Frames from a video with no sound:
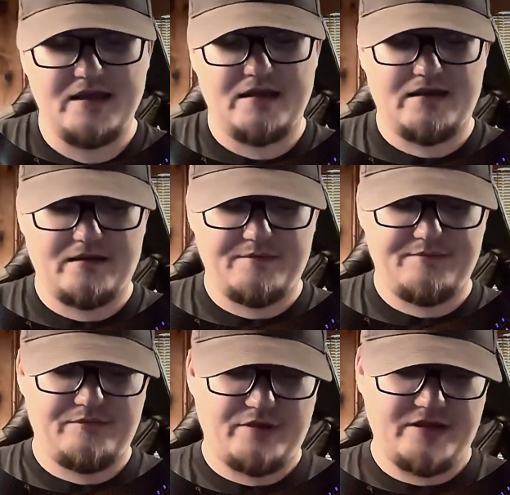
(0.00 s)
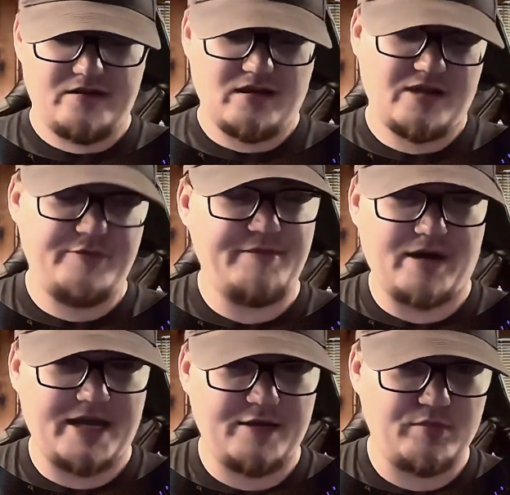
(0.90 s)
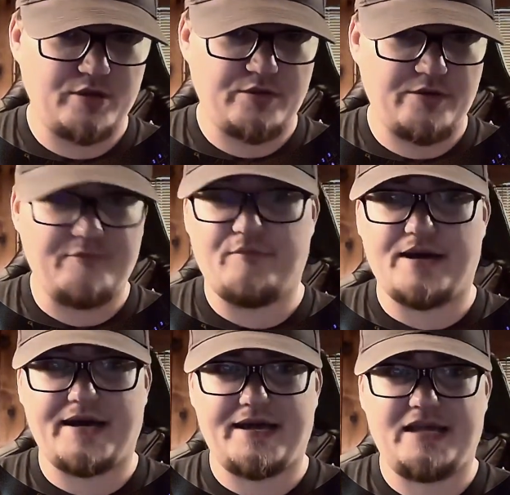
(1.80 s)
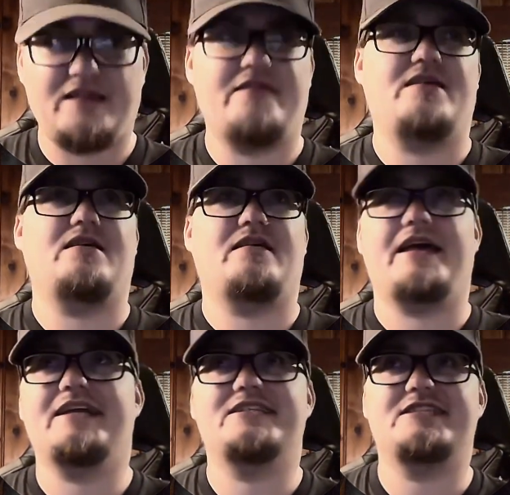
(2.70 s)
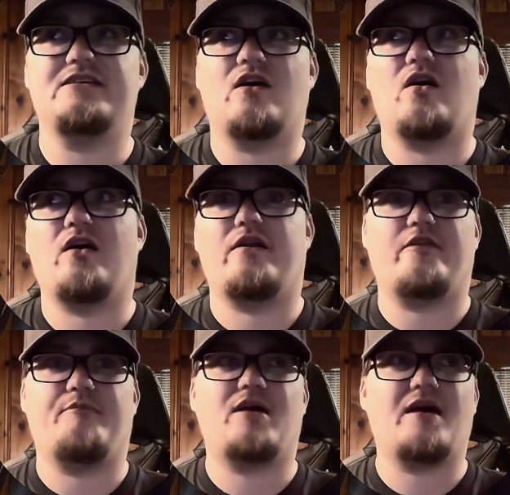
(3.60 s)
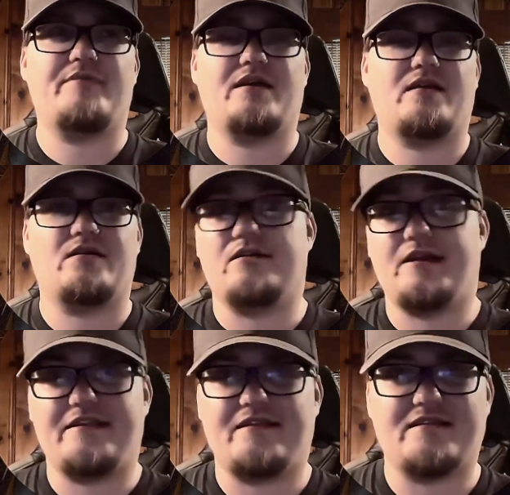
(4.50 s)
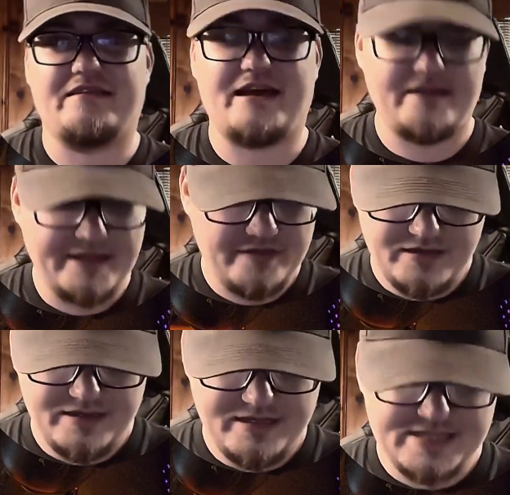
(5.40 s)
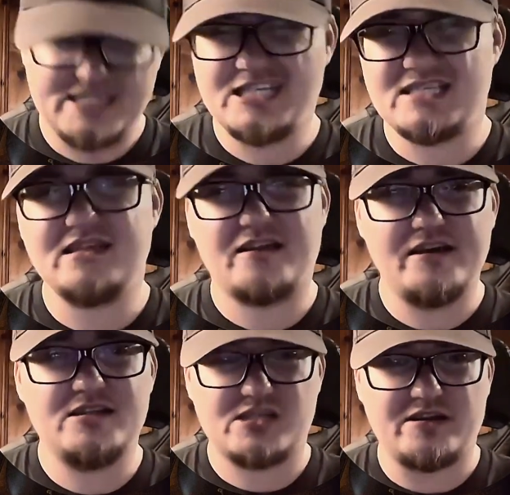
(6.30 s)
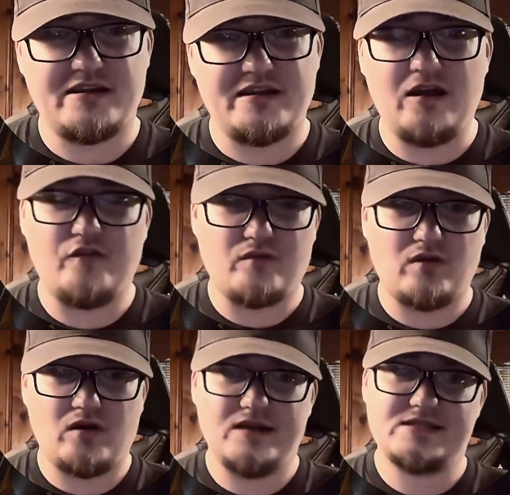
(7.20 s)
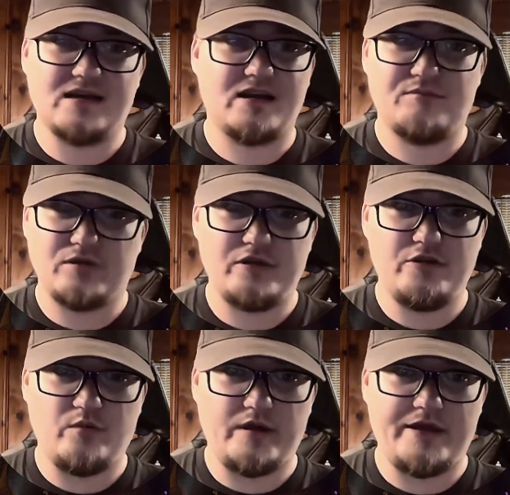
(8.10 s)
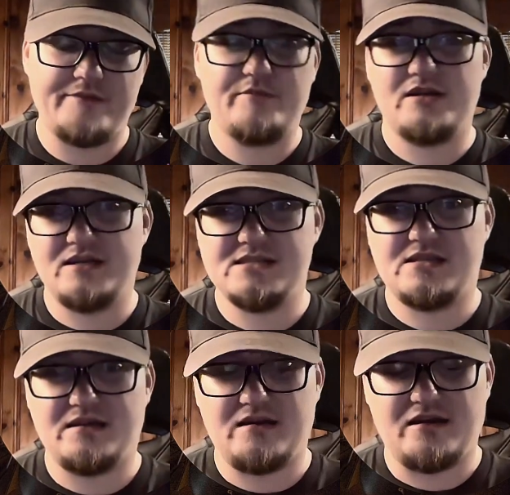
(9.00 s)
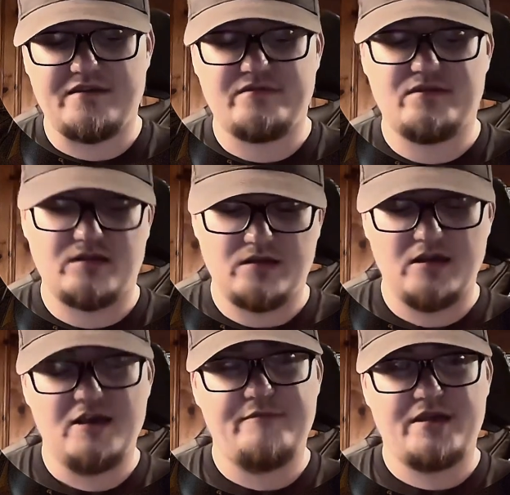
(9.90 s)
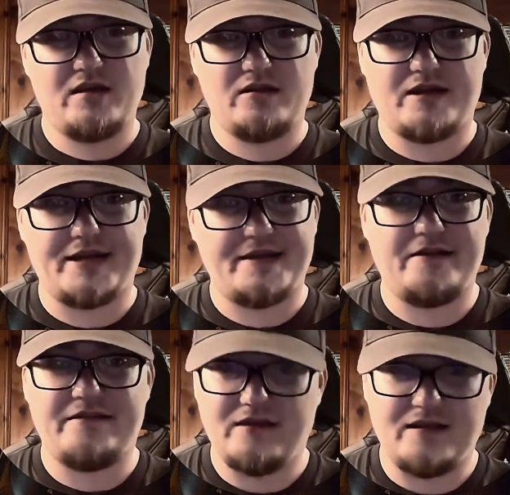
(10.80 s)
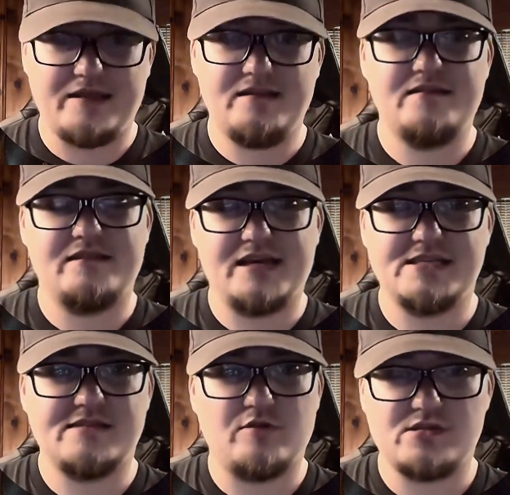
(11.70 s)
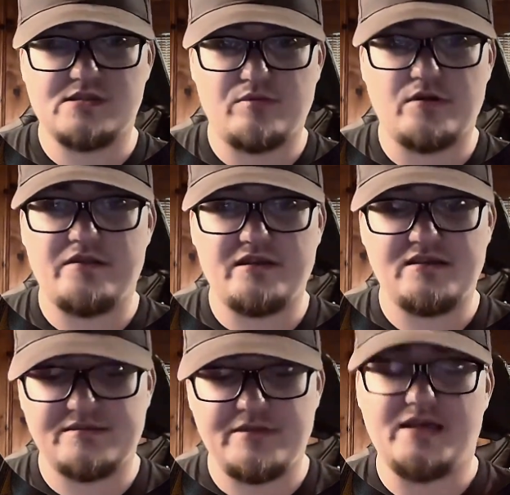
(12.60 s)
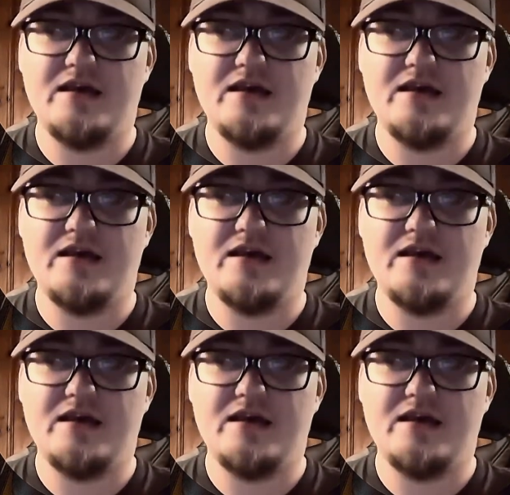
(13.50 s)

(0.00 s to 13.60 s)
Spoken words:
But you're not going to be mind blown by the HDR, the popping, or anything like that. It's just a good screen overall. It's not going to blow you away, but it is good enough to be color accurate. And again, that is the most important thing to me.